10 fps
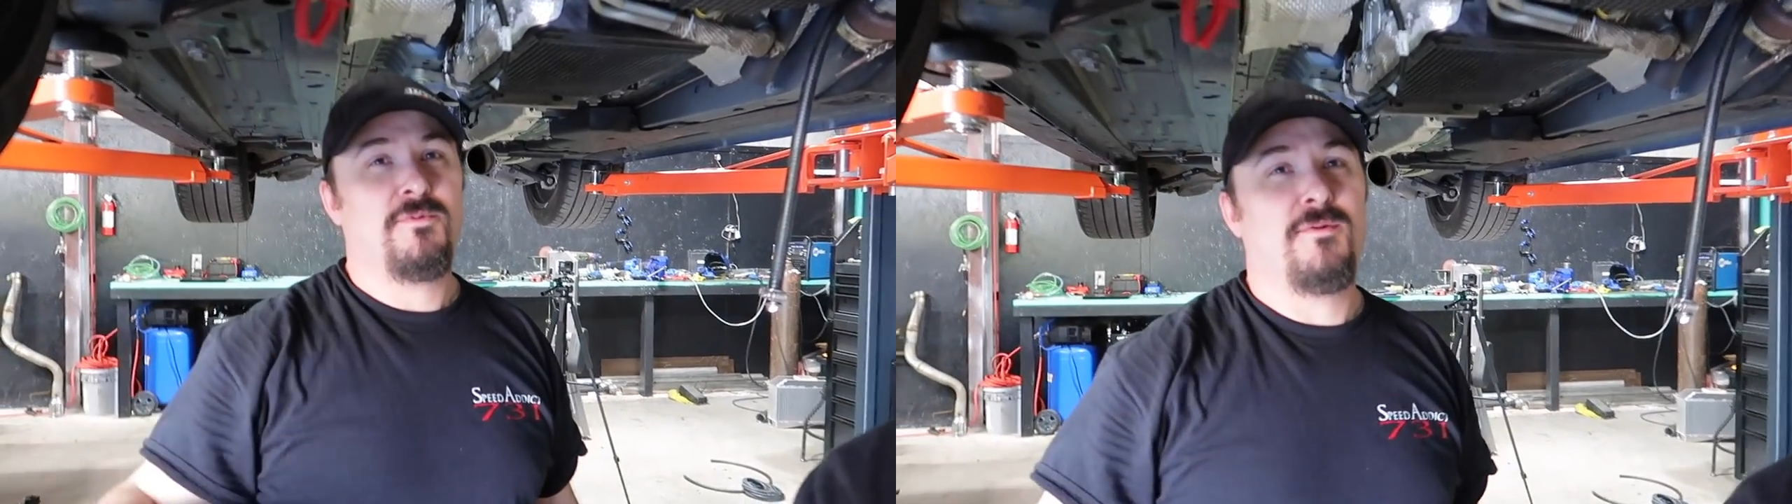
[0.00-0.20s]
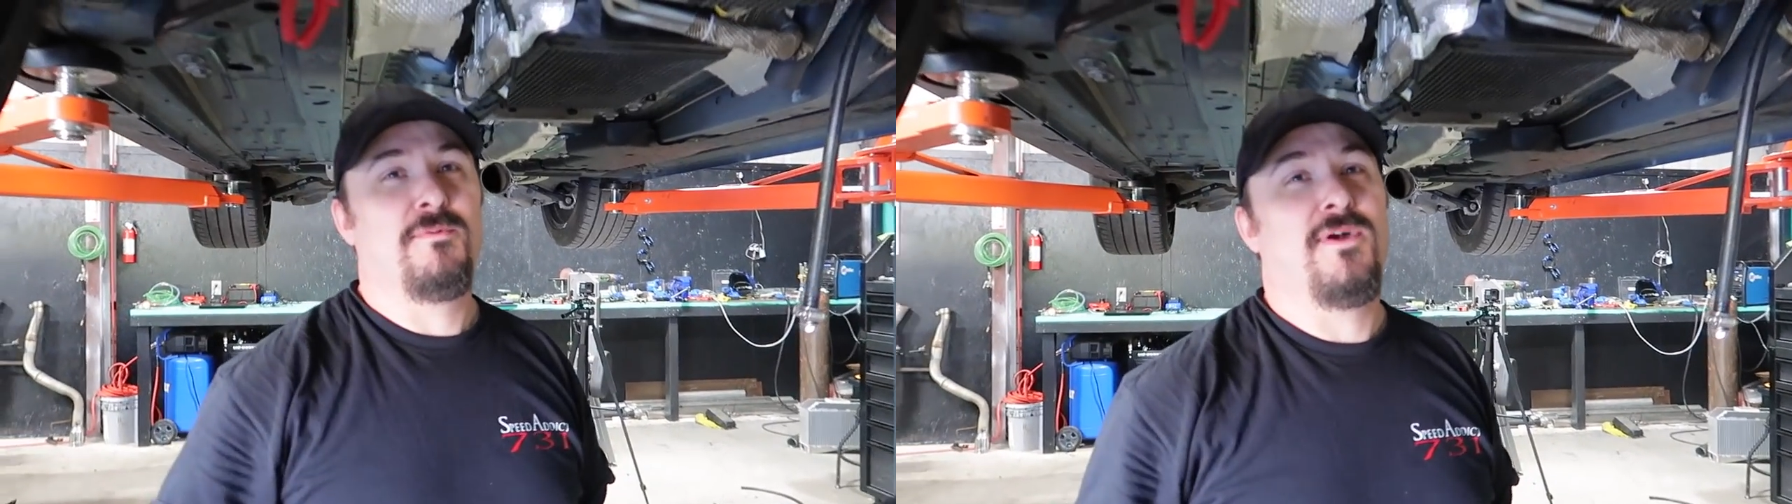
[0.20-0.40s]
I
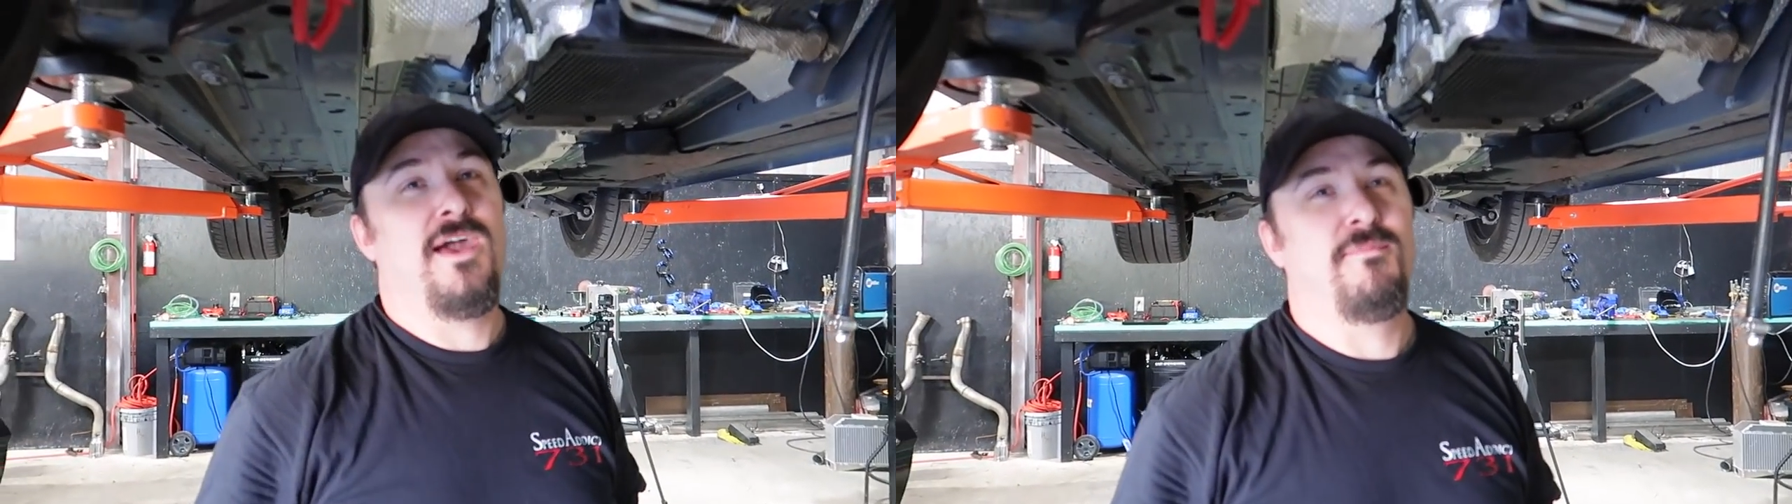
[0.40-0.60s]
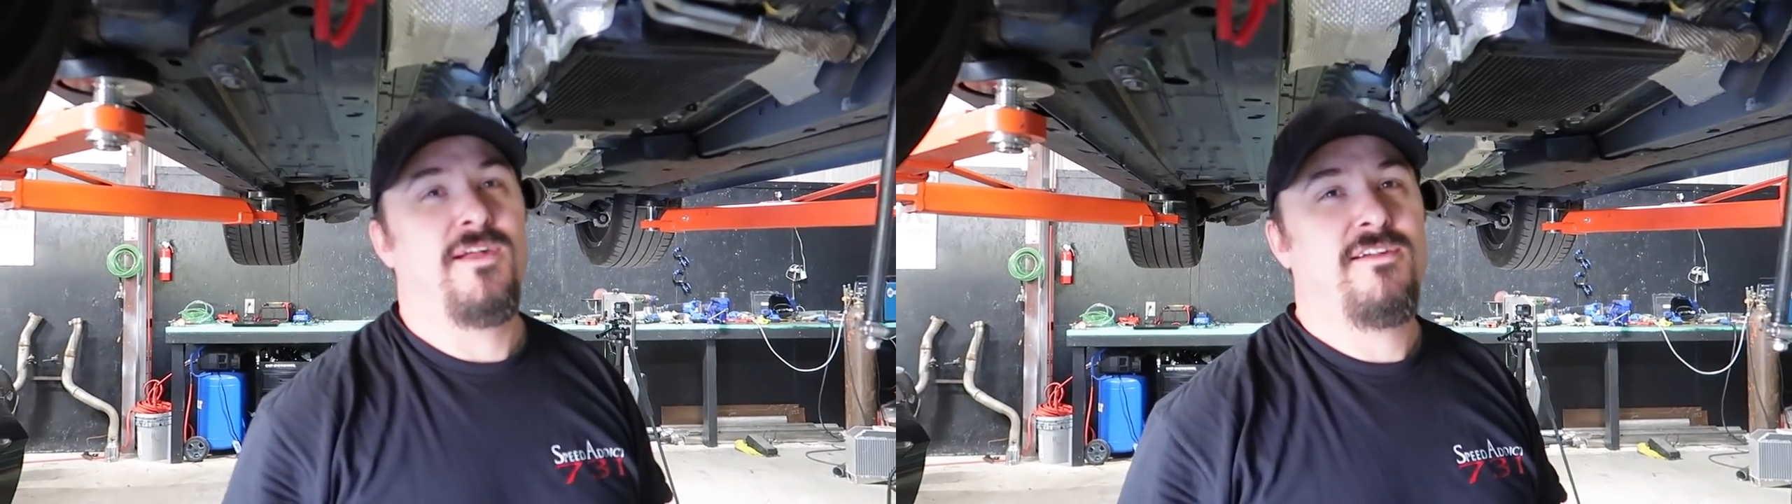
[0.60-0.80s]
gotta put my
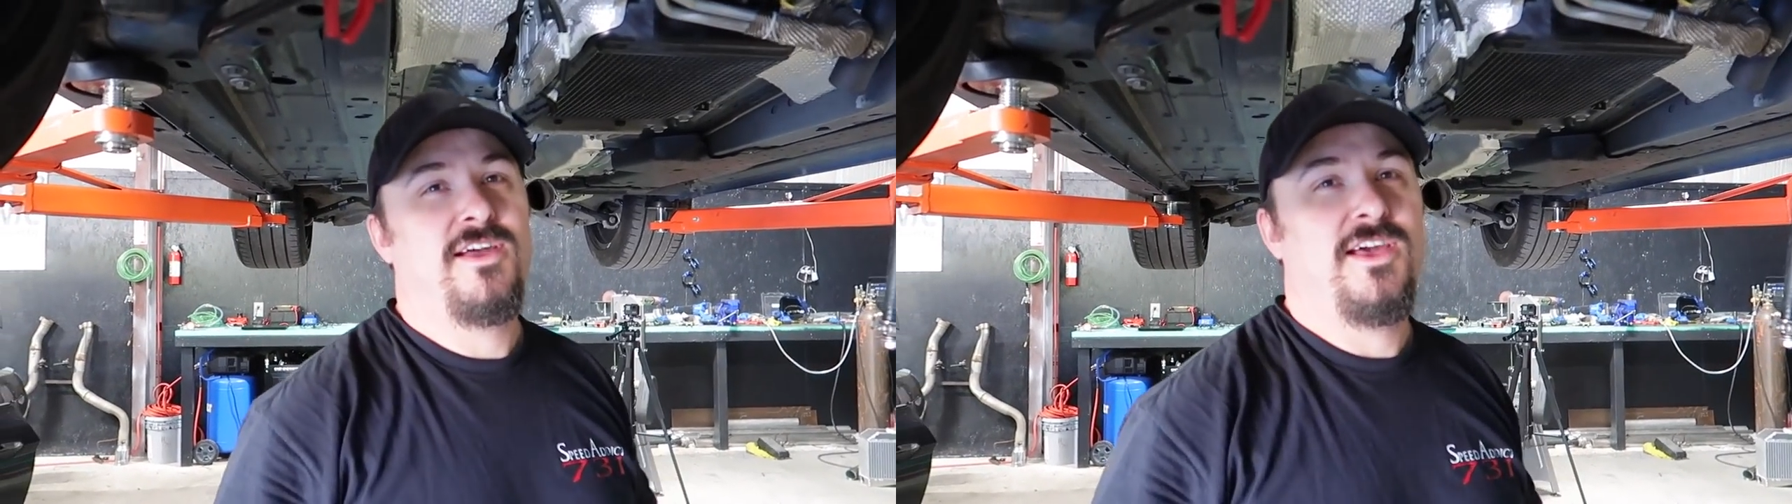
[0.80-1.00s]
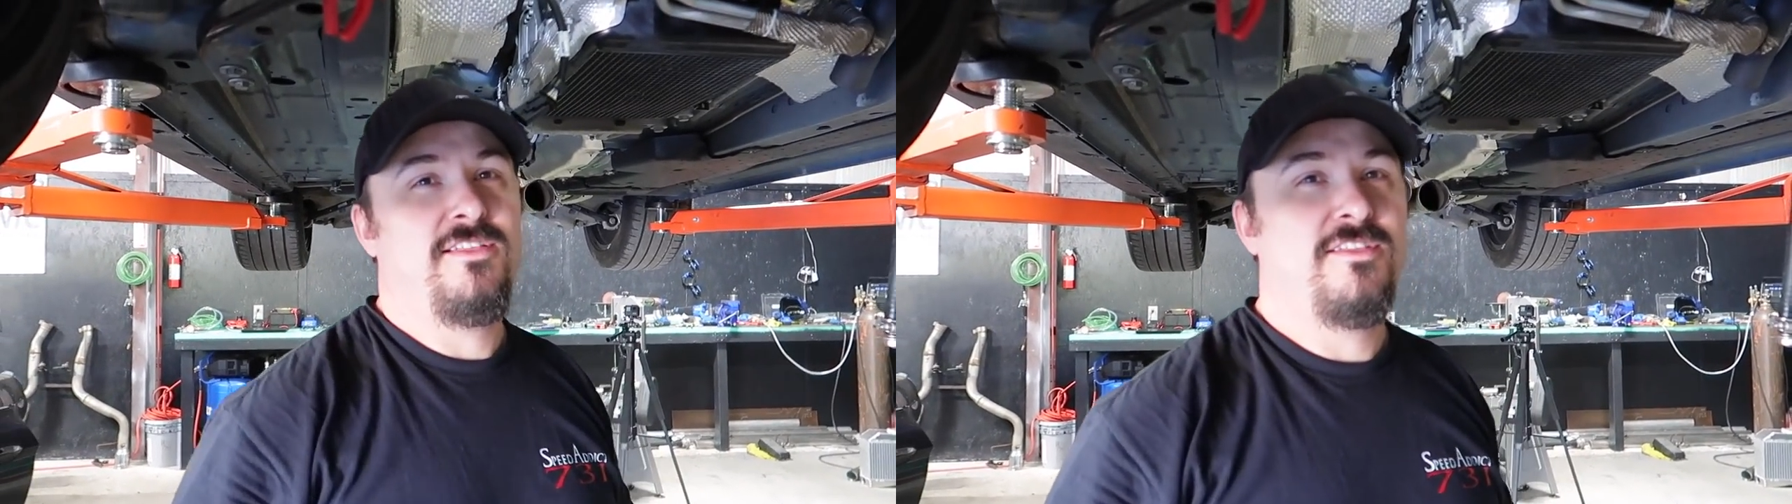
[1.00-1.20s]
hat back right.
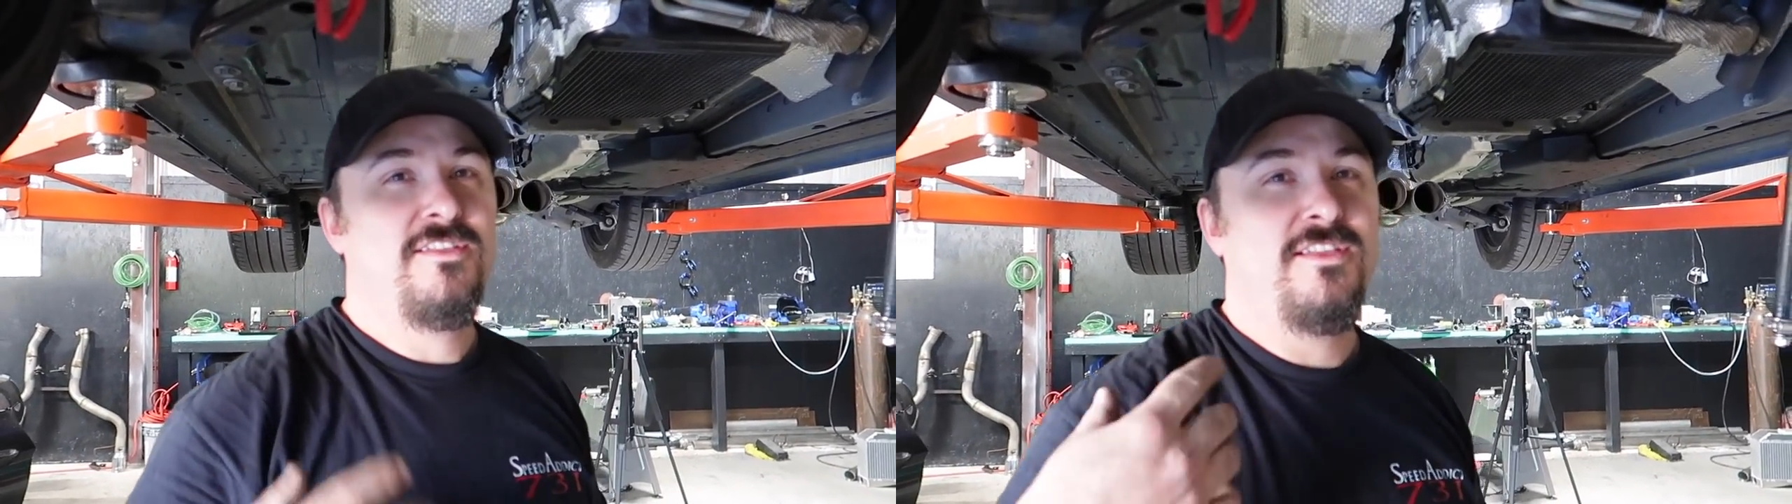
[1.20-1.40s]
There you go.